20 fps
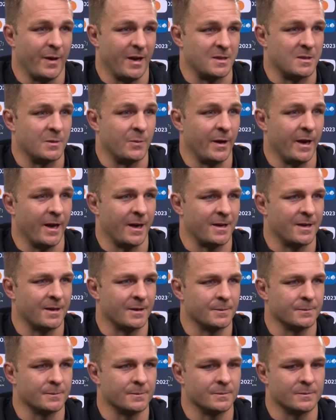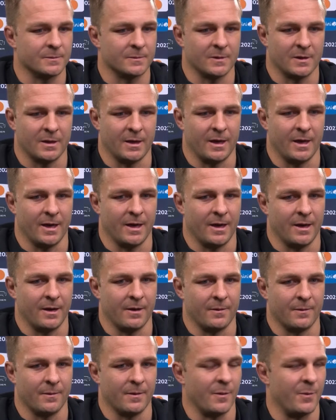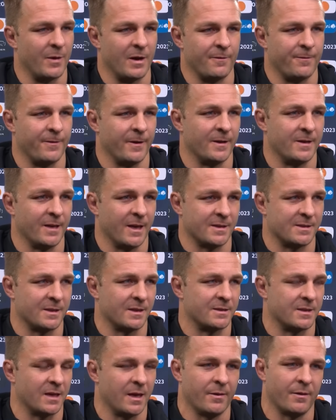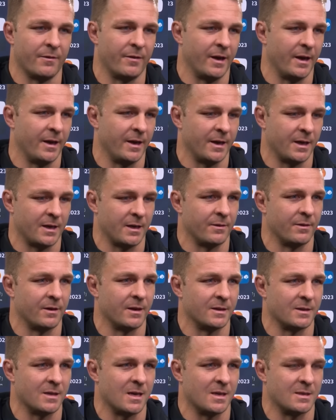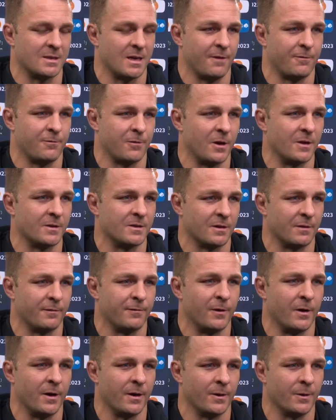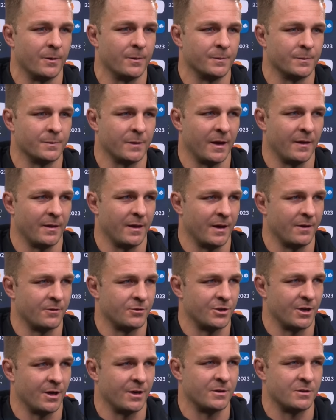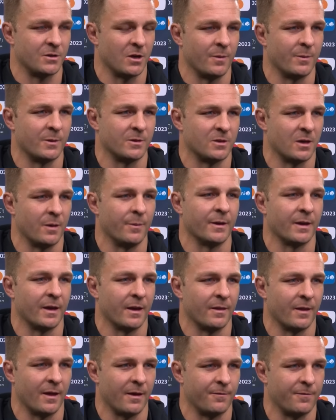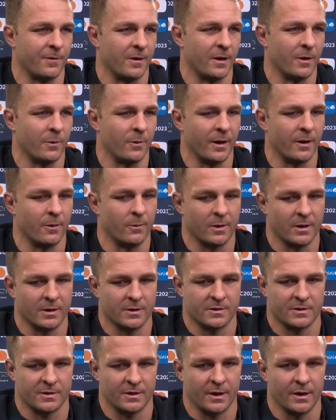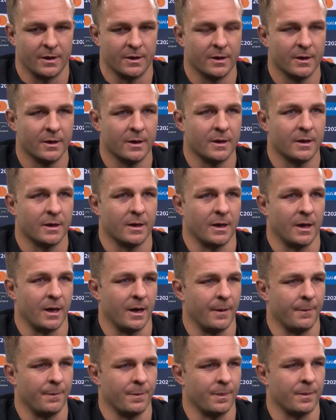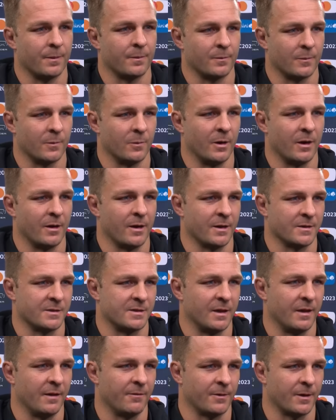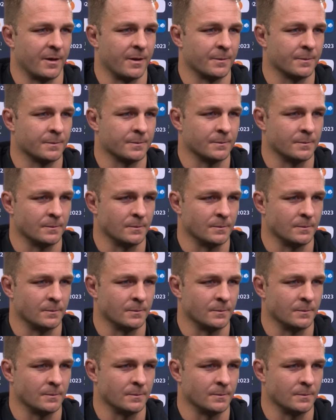Back to back, they've been a fantastic team. They've had a heck of a tough road to the final, and they've showed time and time again they find a way to win. So well done, South Africa.